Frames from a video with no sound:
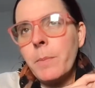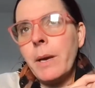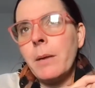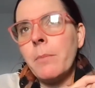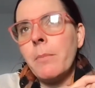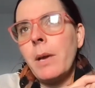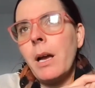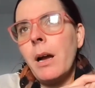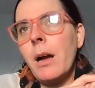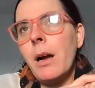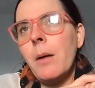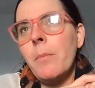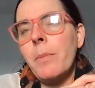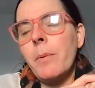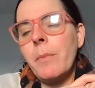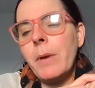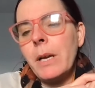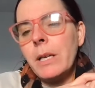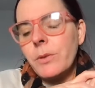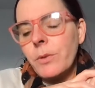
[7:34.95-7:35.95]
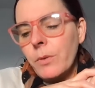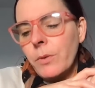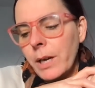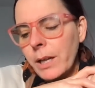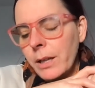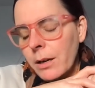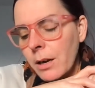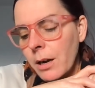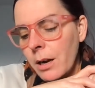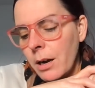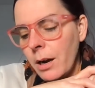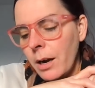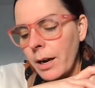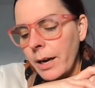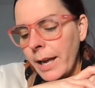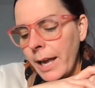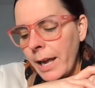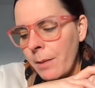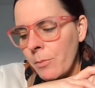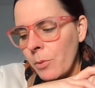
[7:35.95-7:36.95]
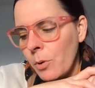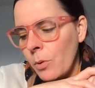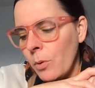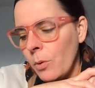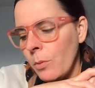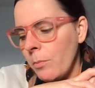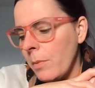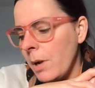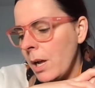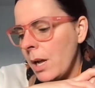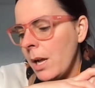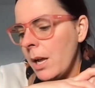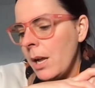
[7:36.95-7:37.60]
pick me up and we had to go and get the car and came home.